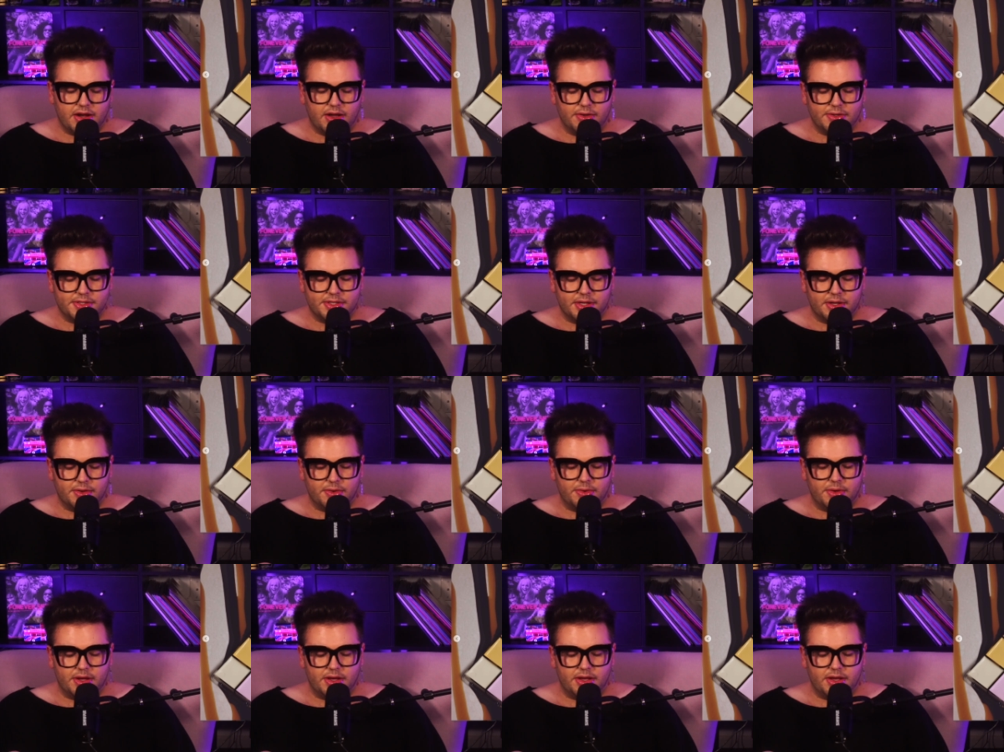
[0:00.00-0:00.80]

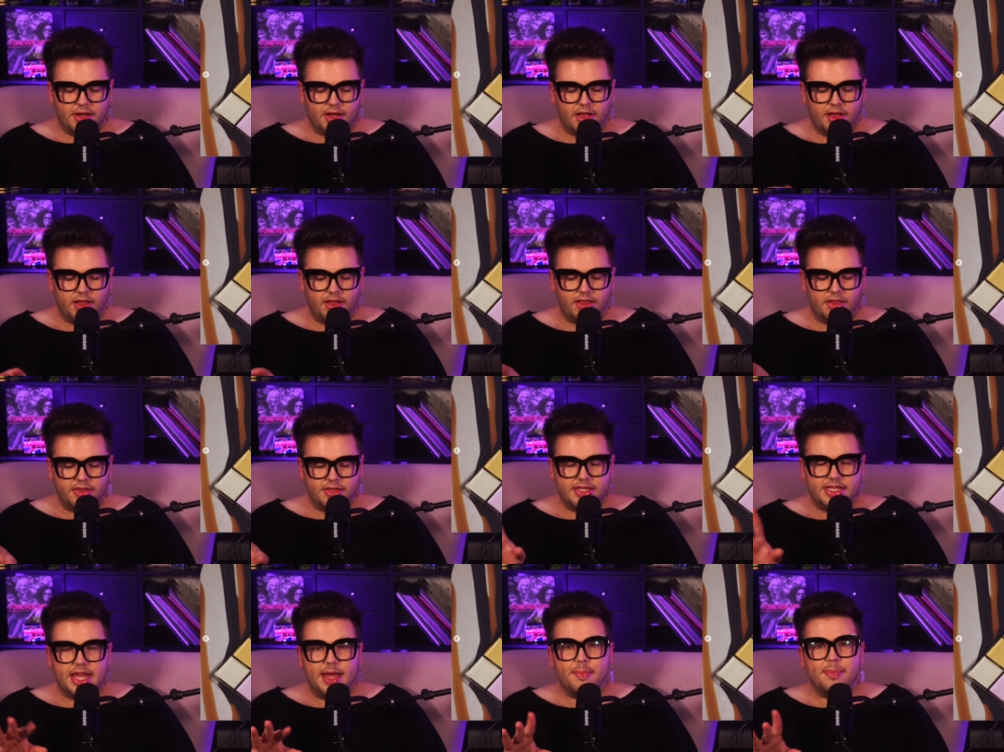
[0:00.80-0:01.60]
Also,
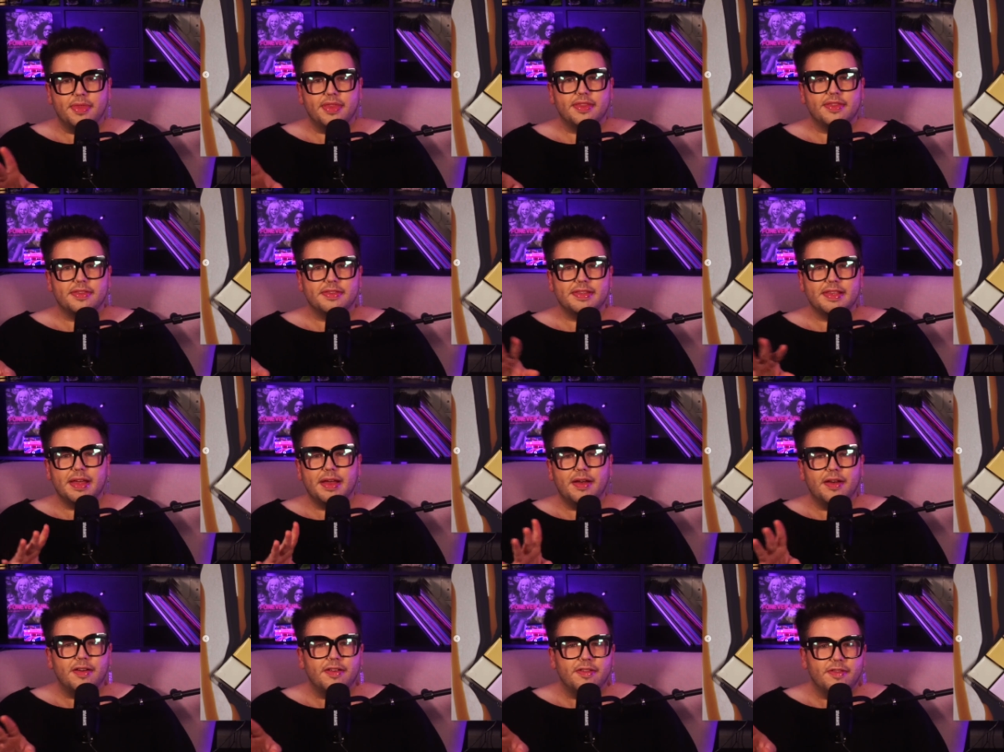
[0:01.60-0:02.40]
all depths
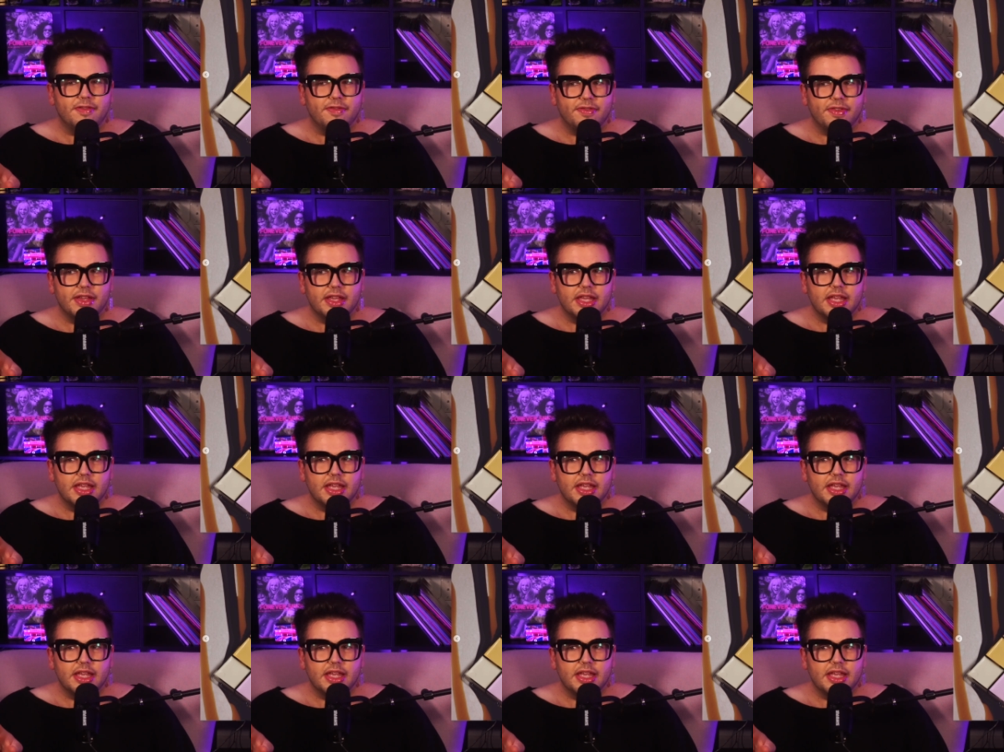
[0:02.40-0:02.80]
of.